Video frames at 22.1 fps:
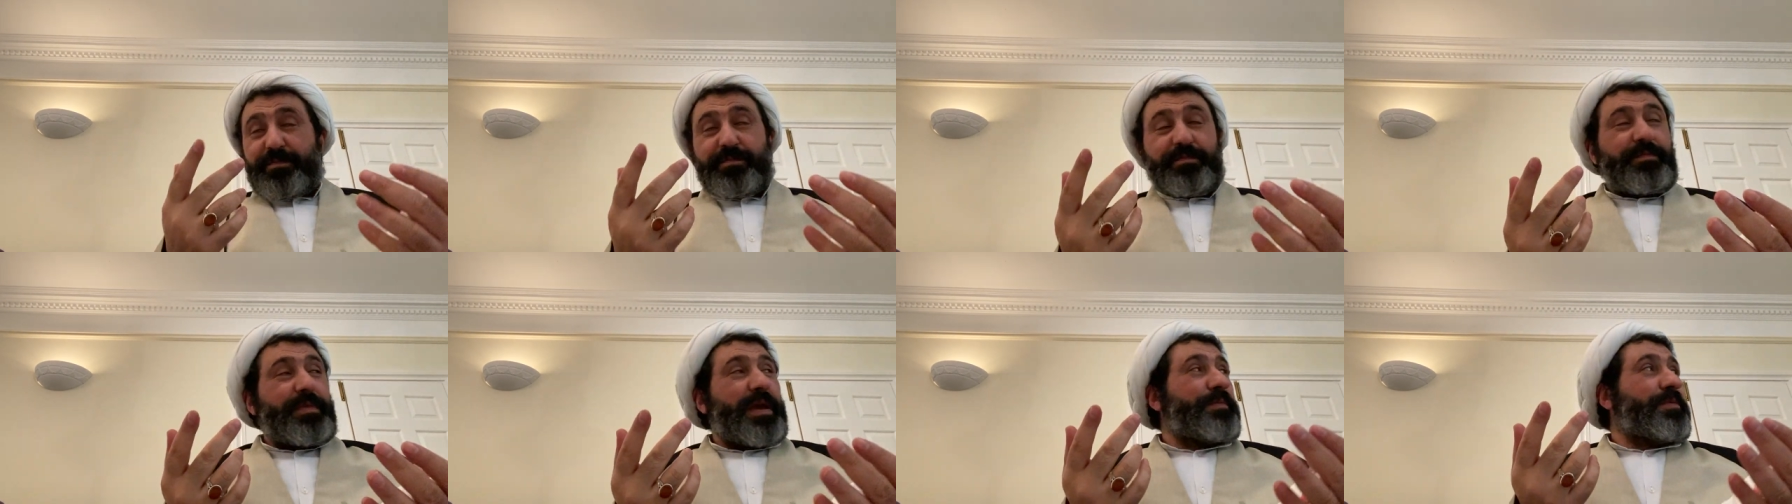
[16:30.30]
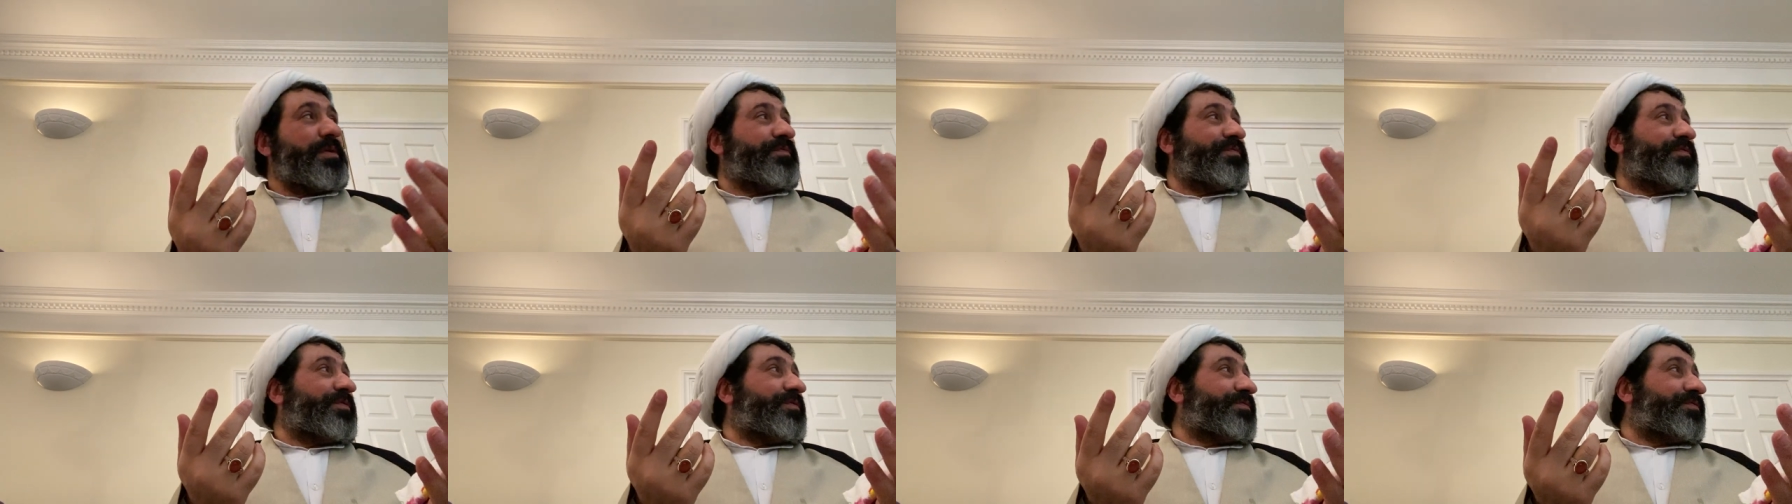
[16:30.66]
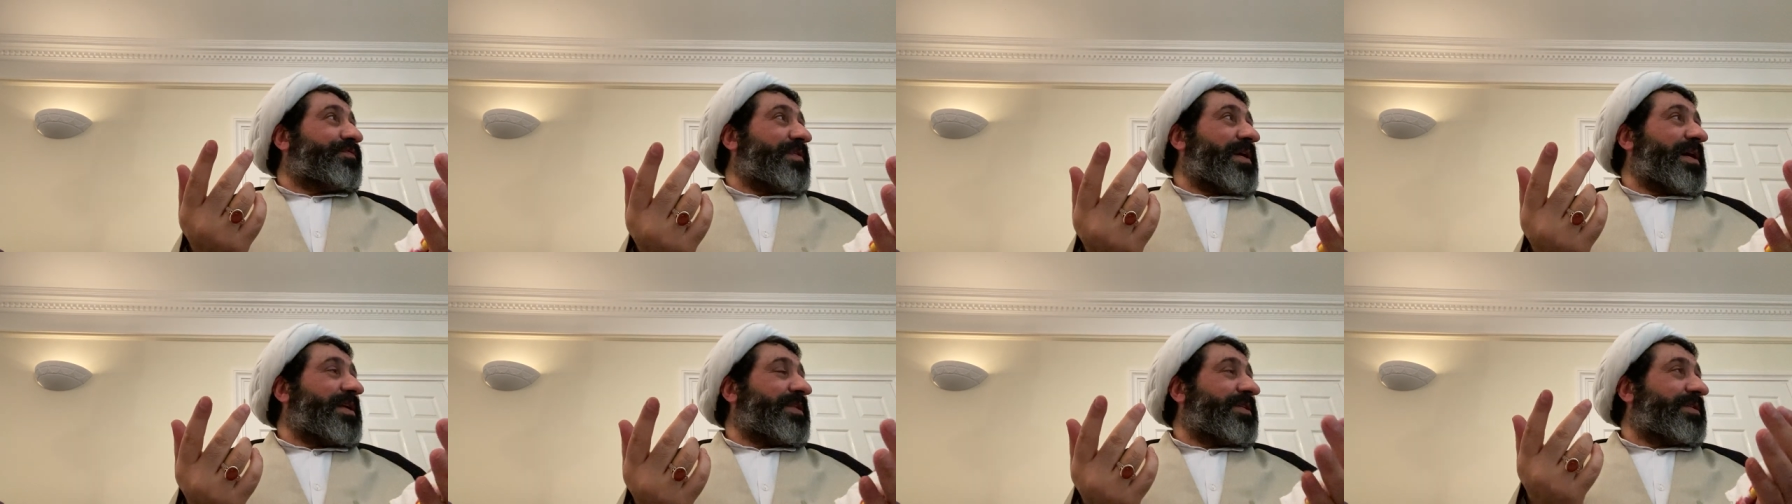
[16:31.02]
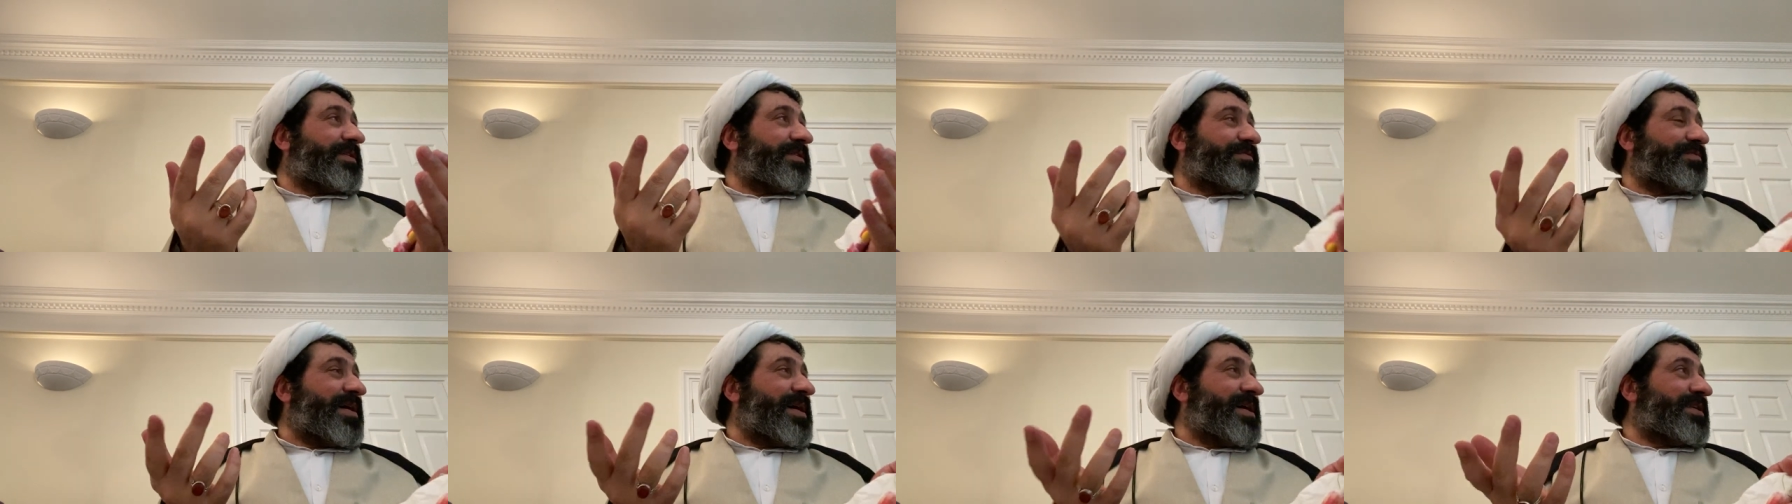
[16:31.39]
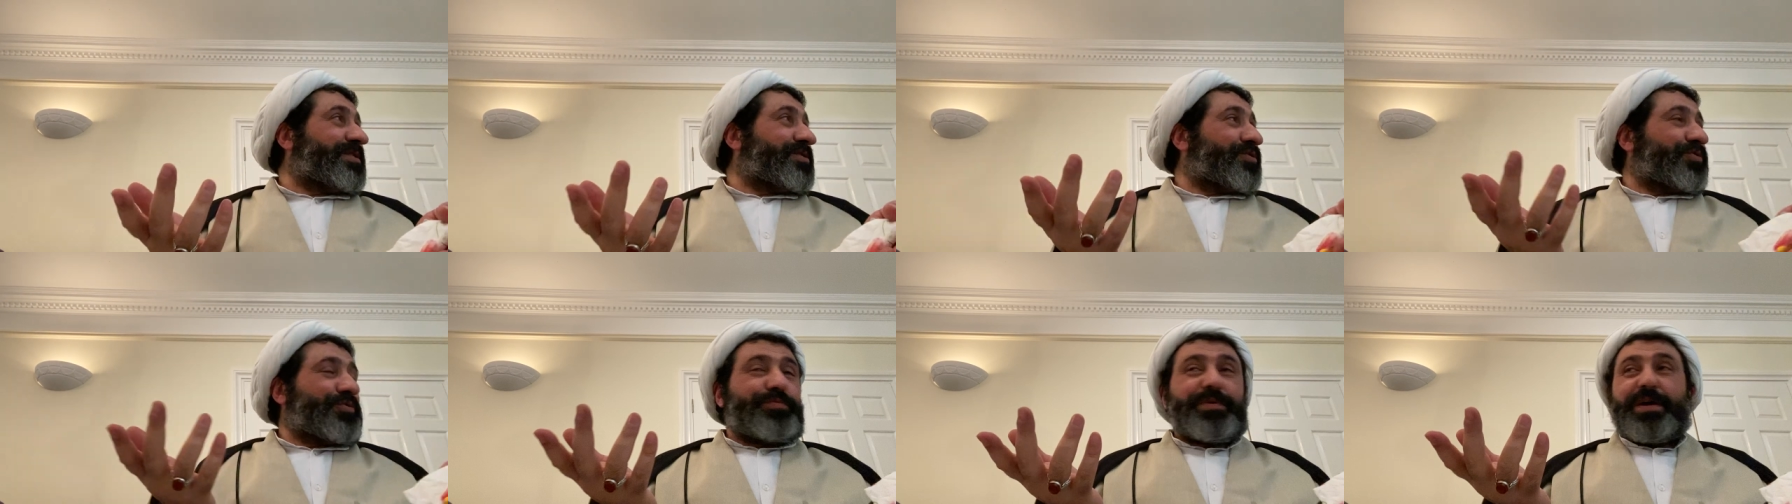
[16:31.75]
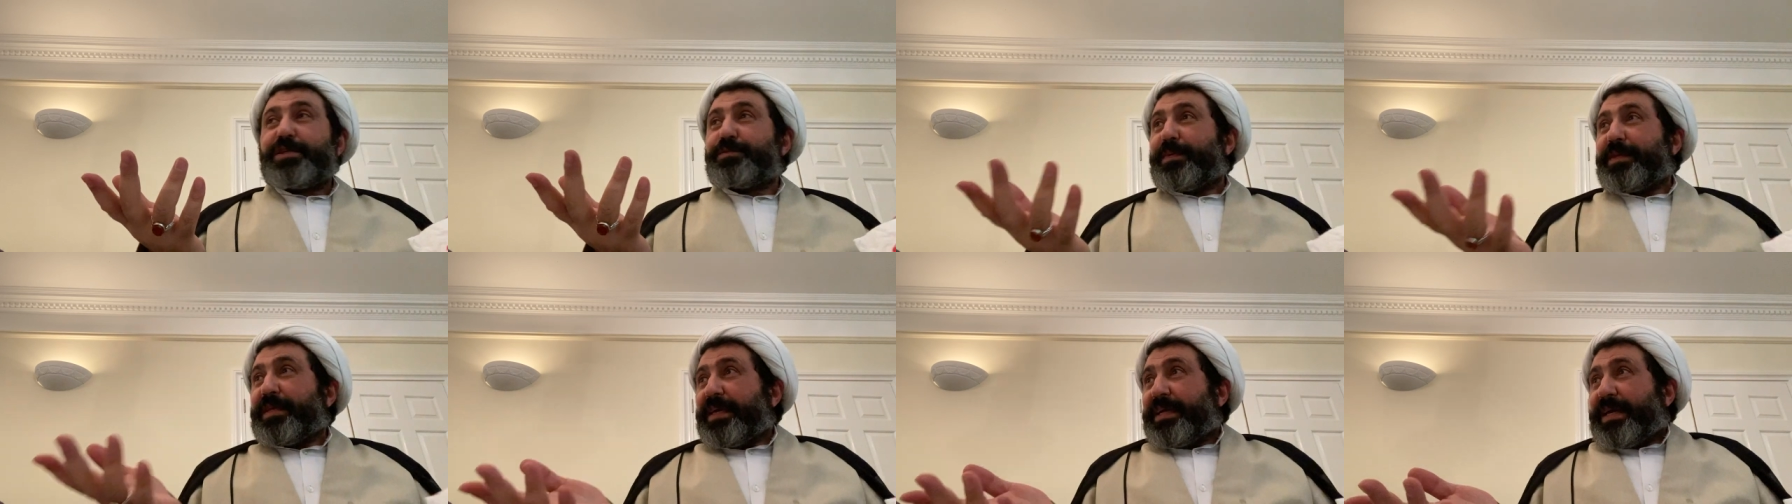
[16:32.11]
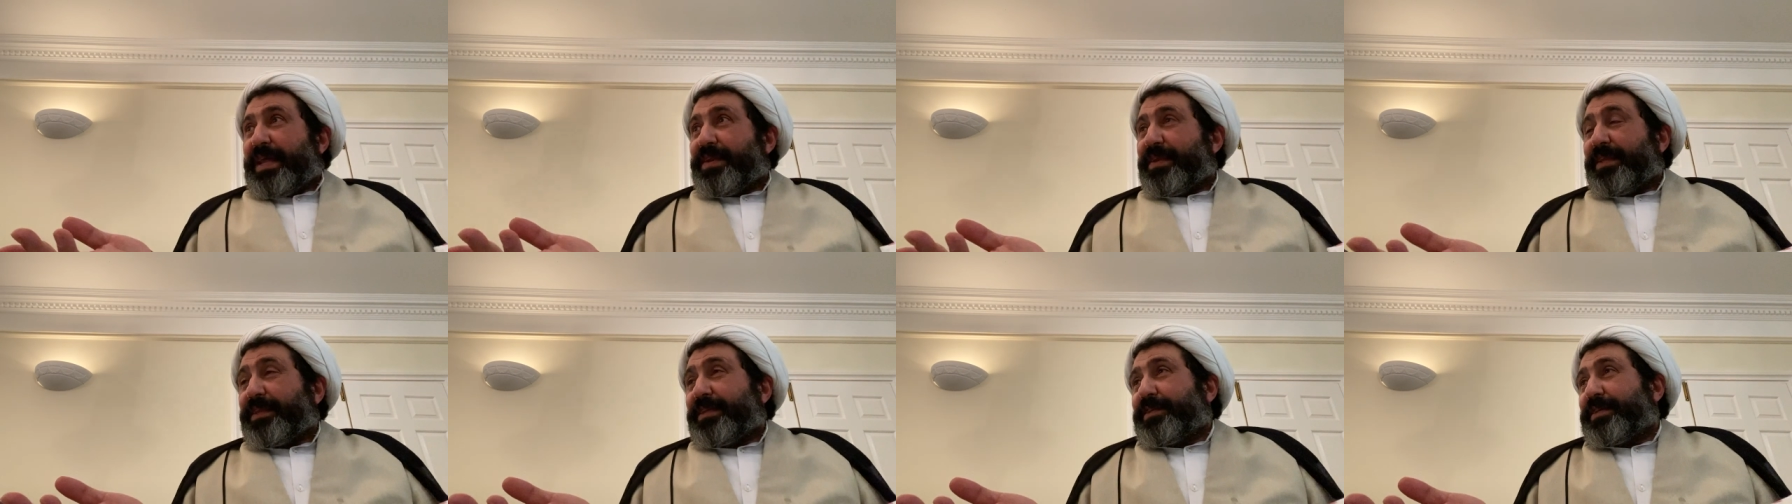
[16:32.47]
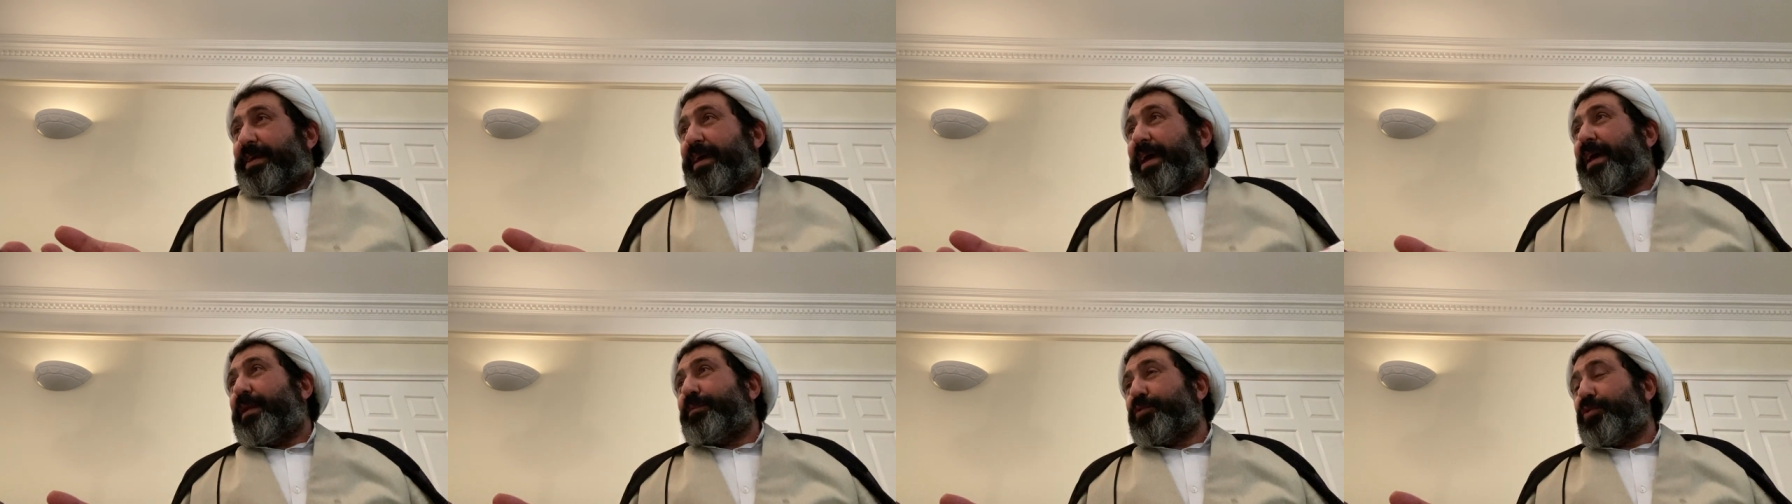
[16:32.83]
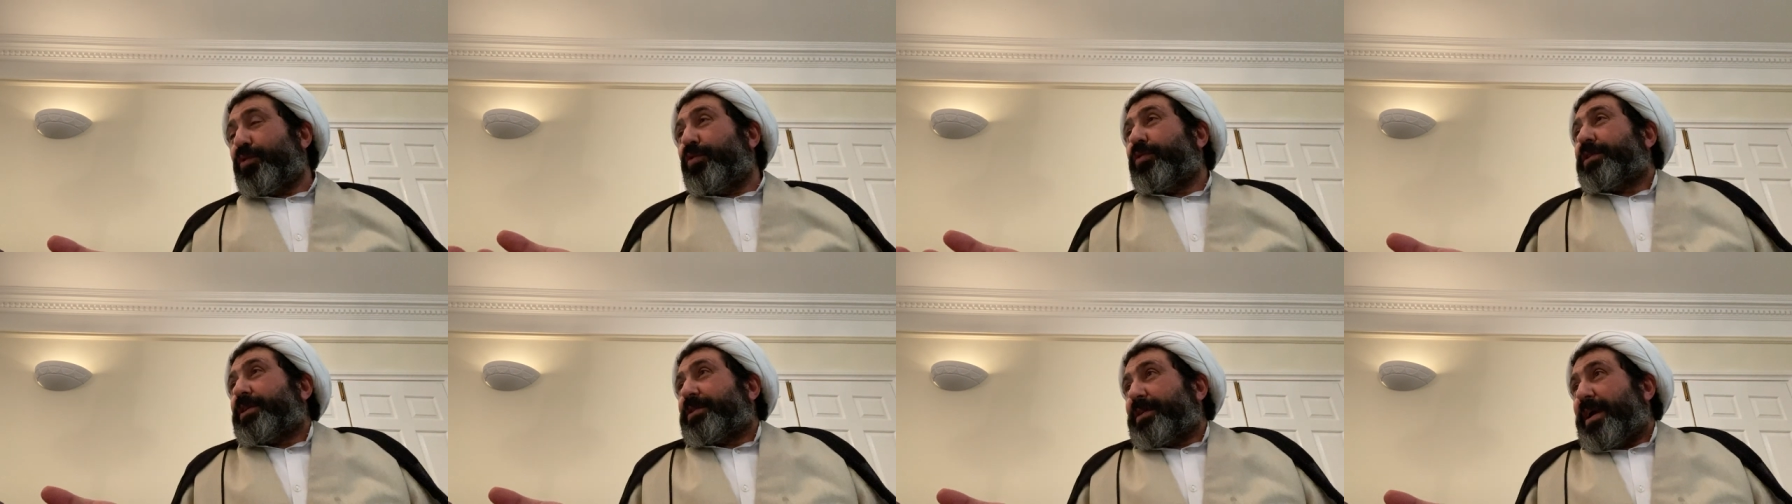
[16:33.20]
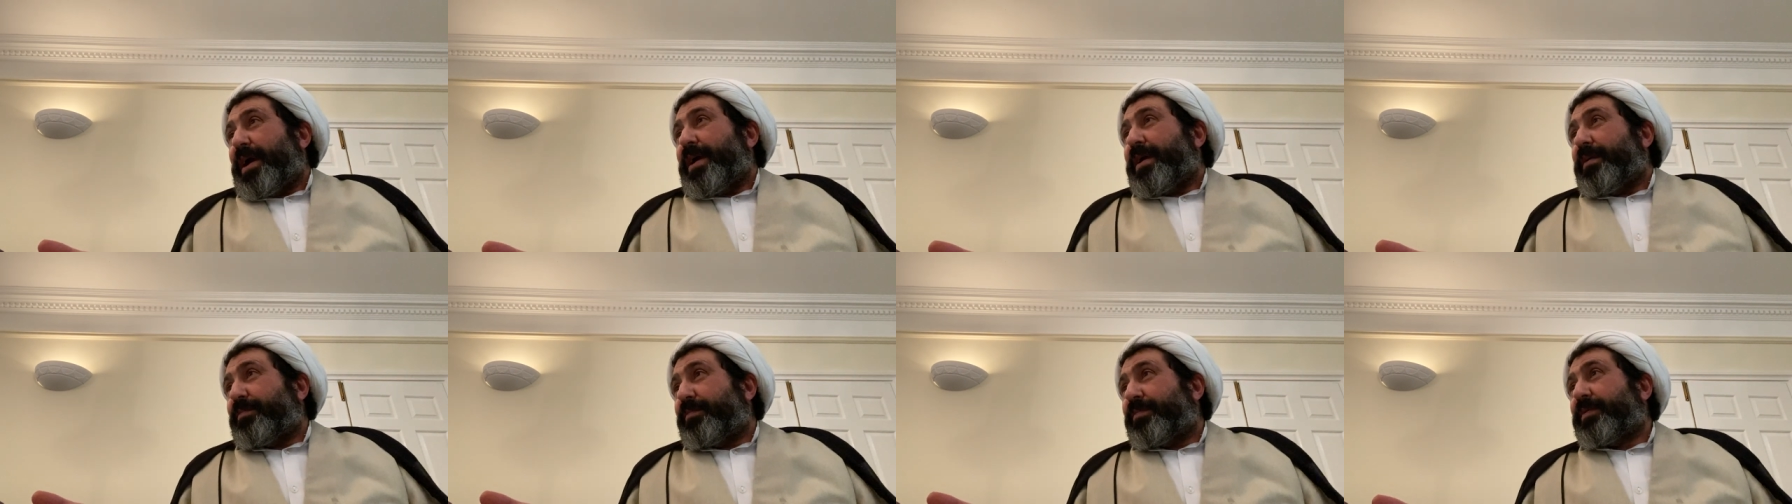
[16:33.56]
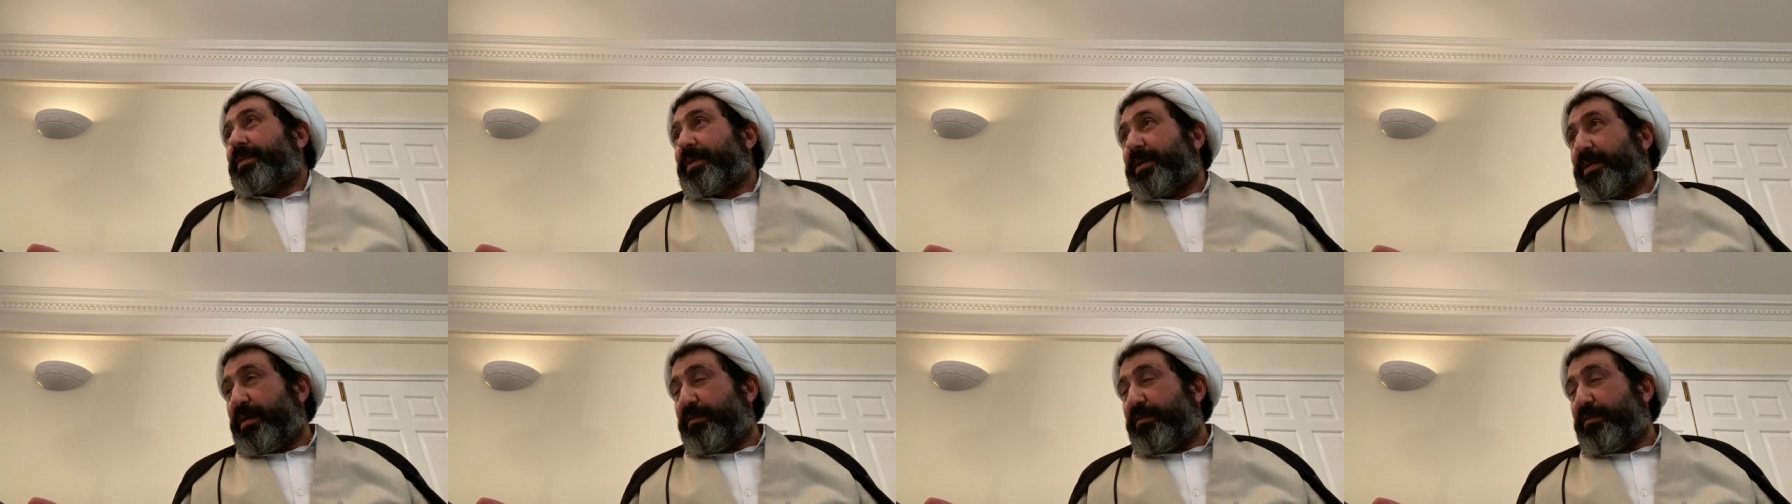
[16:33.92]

Maybe father once, twice, but he cannot help you all the time.